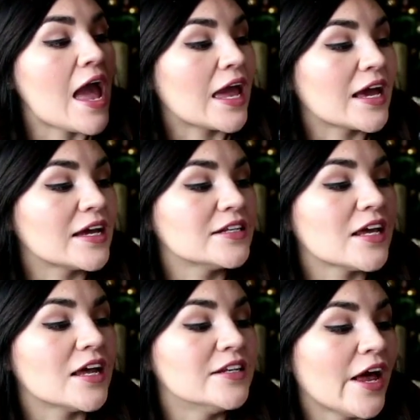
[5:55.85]

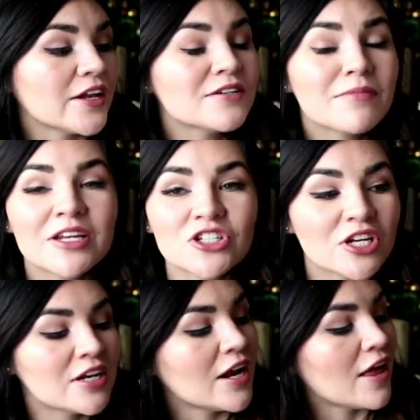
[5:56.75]
And not to
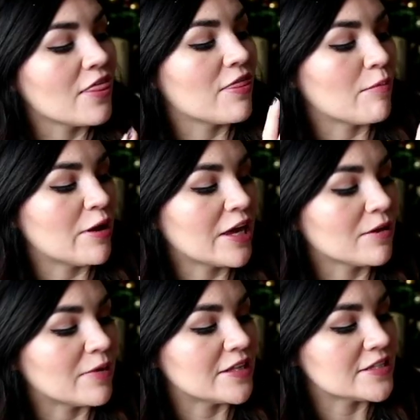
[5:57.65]
mention the
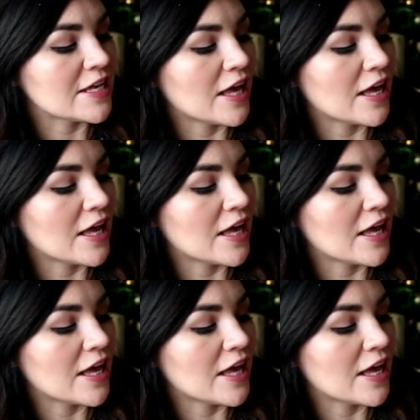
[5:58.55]
pigments,